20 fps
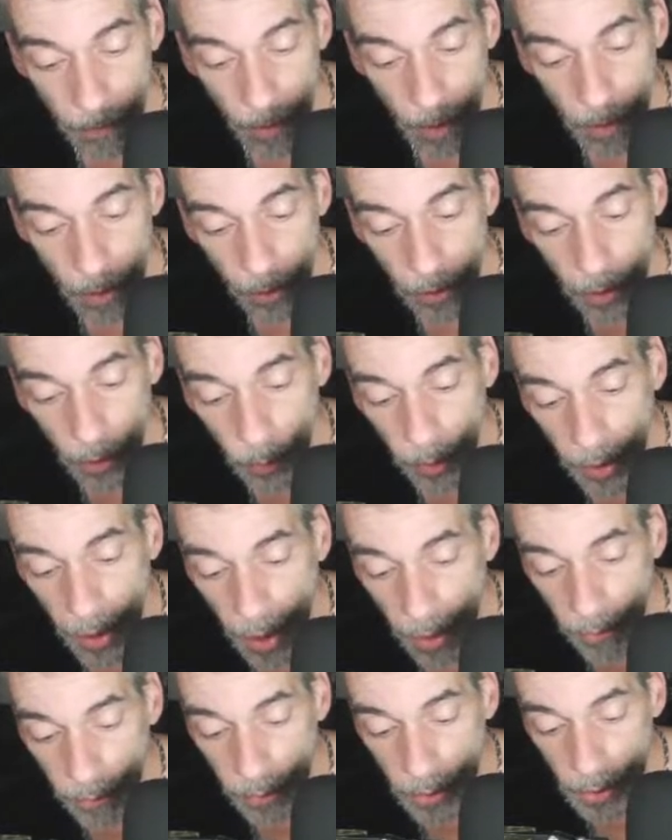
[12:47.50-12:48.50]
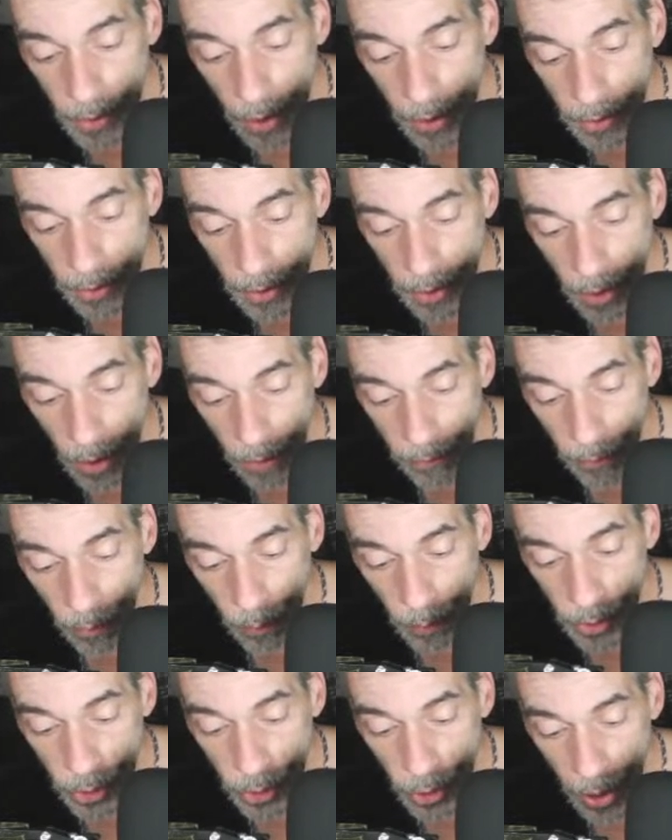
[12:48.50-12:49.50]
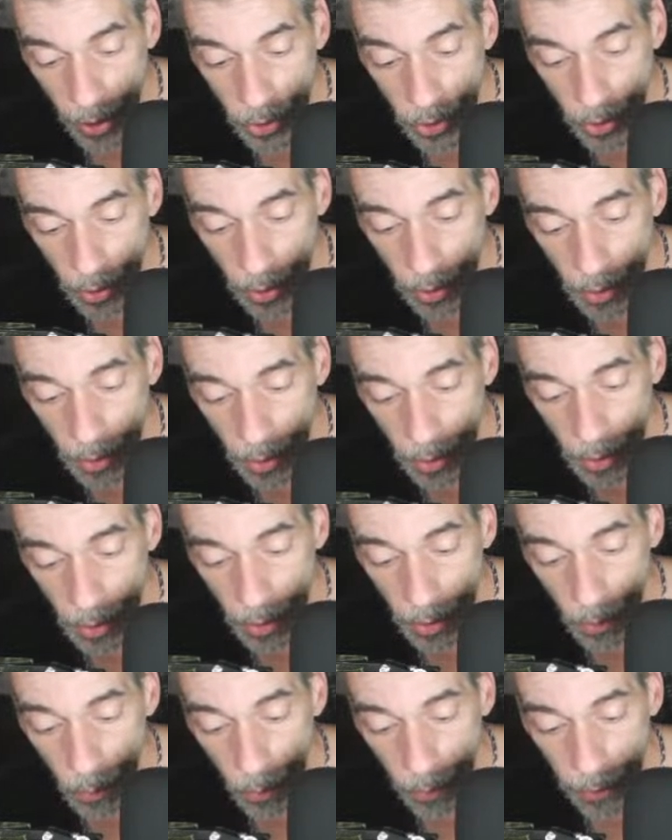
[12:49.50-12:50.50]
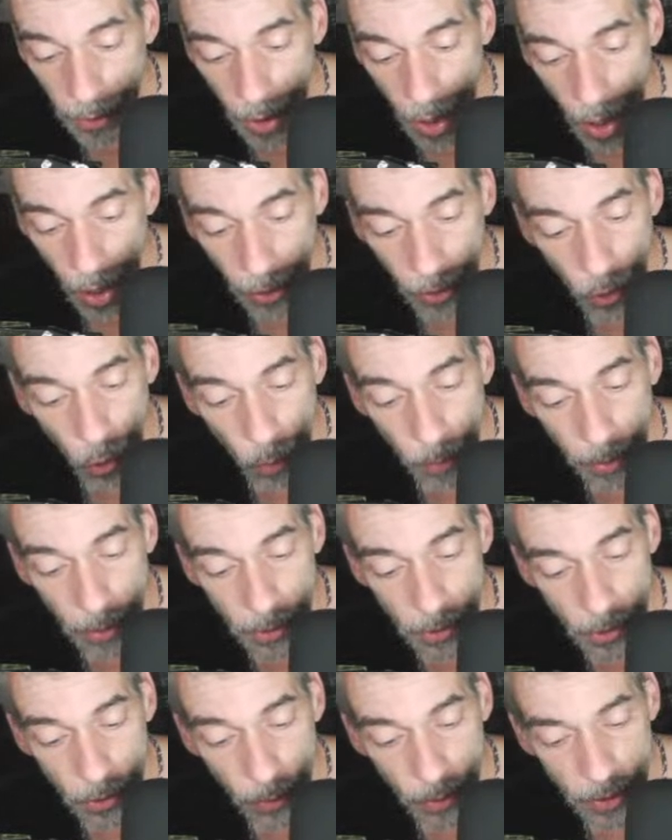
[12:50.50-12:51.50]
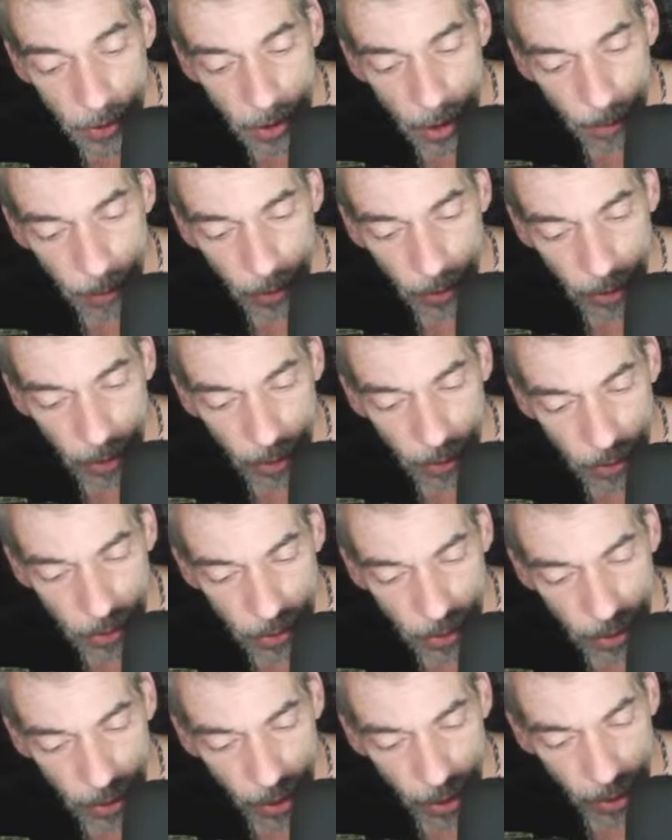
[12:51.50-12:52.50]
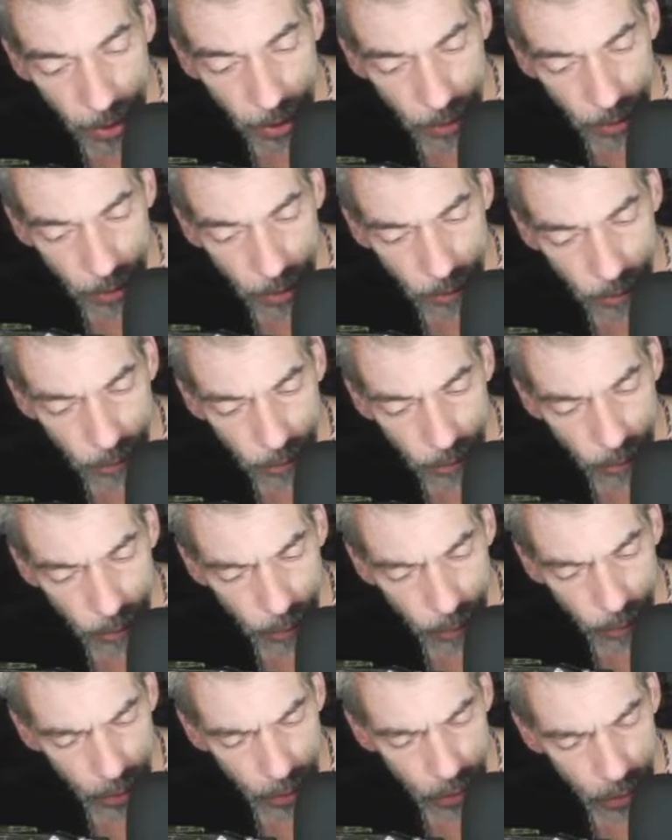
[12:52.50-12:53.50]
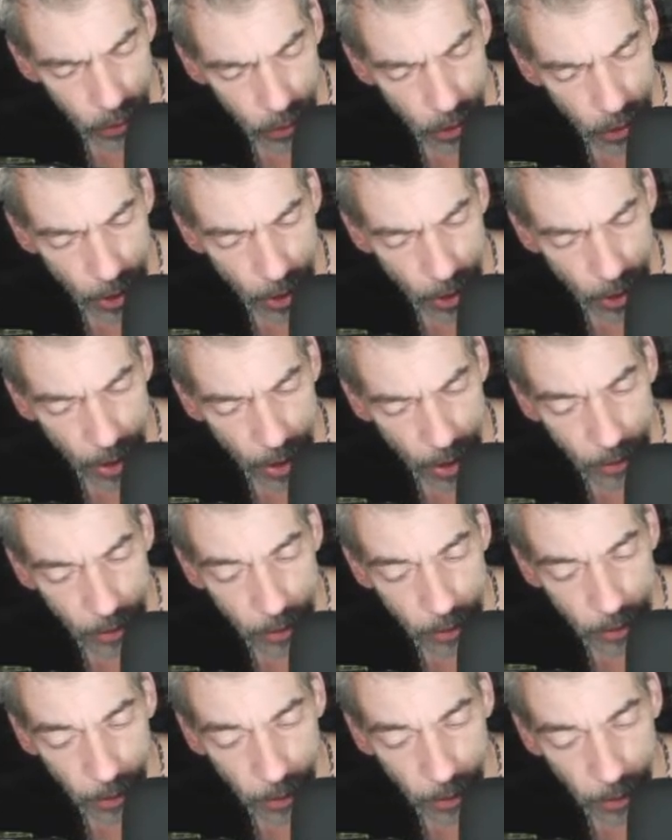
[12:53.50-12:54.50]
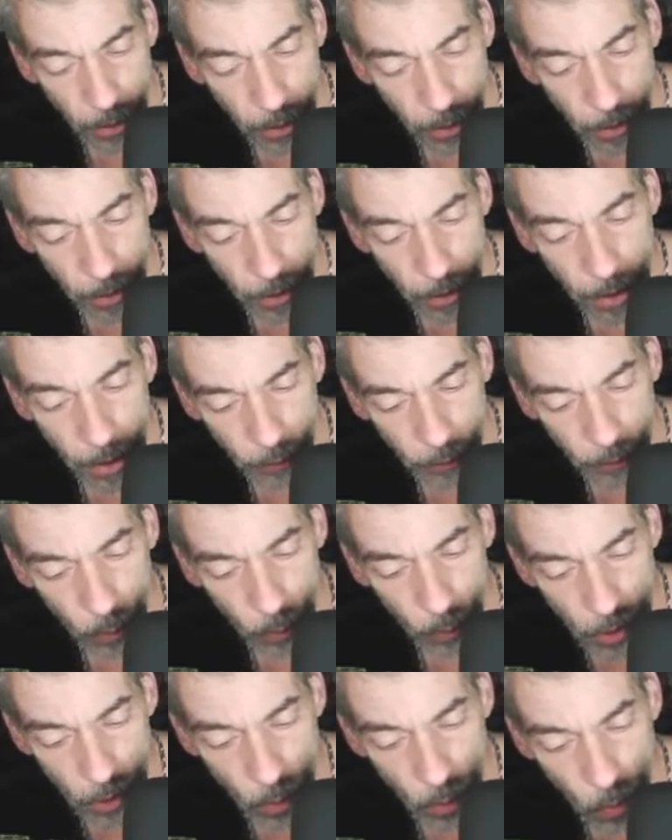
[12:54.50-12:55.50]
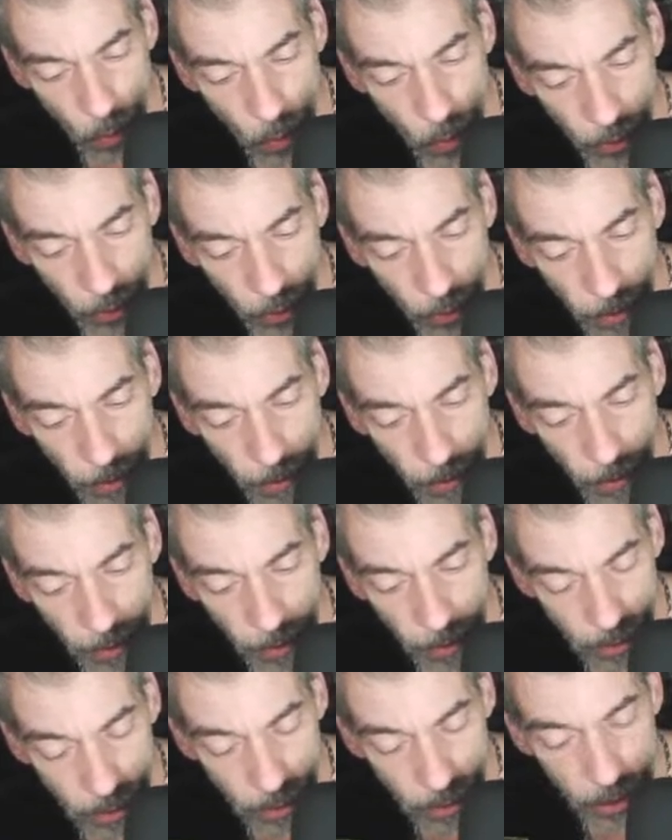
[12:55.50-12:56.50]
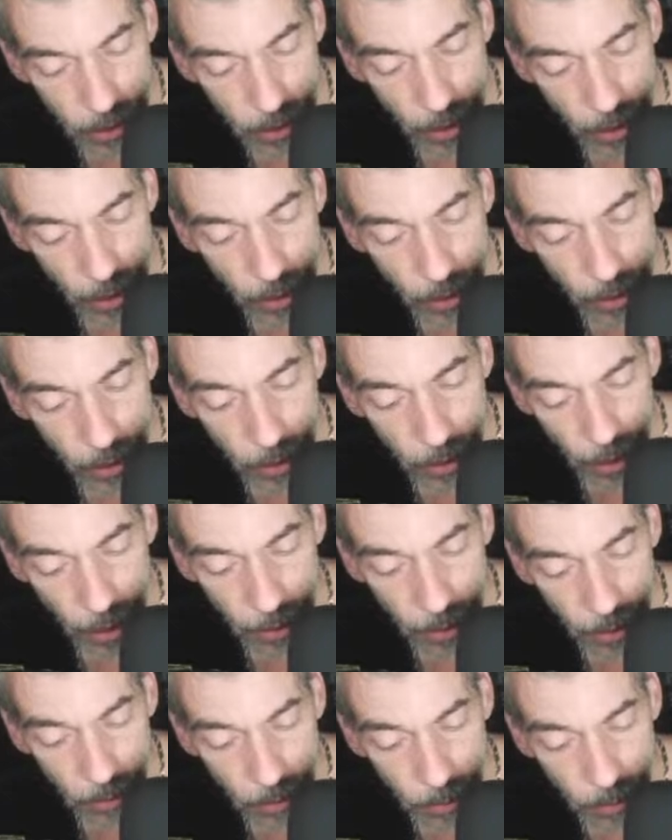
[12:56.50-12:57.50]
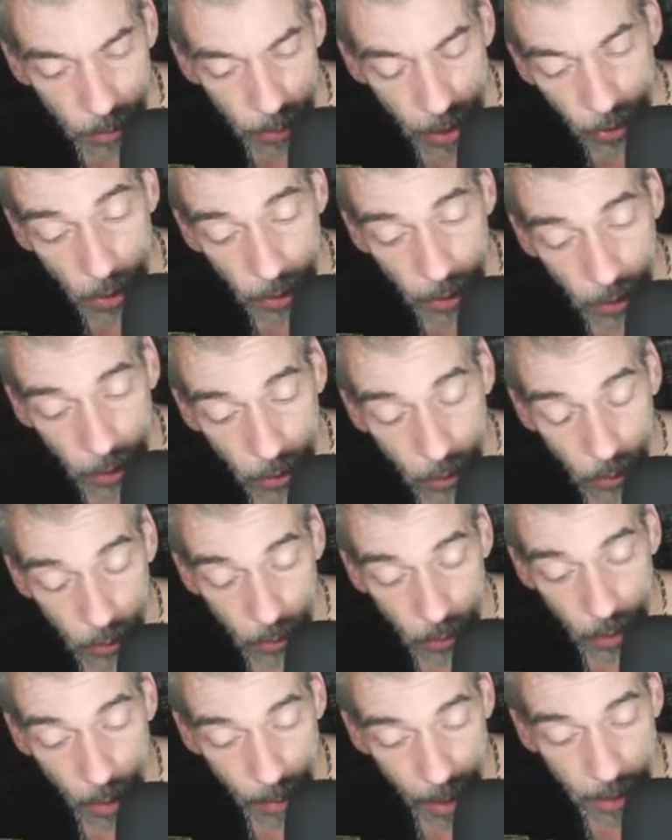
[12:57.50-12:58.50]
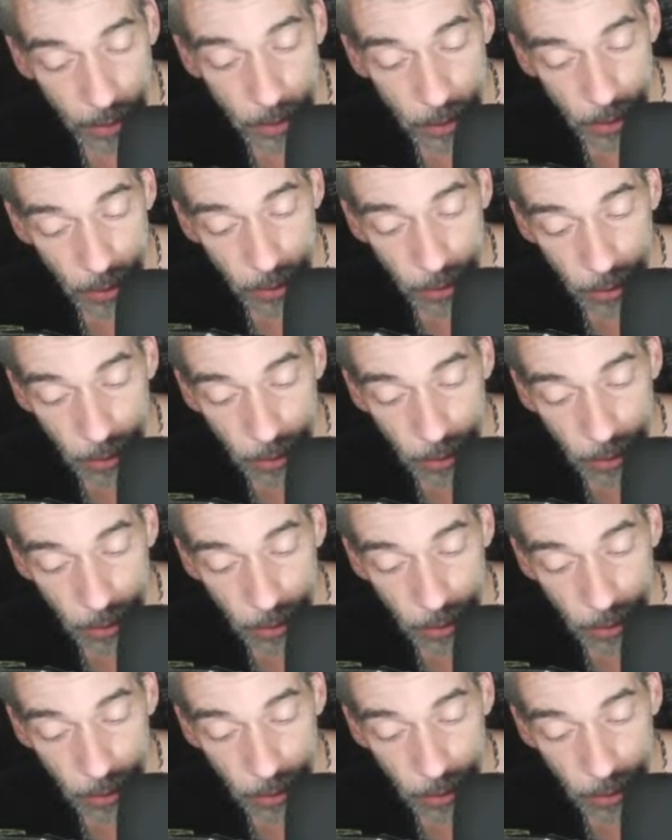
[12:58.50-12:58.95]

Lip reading: Now here we have this idea of a rejection with an eye open. So it's typically in the state of rejecting, and every once in a while can see and potentially, unfortunately, lament.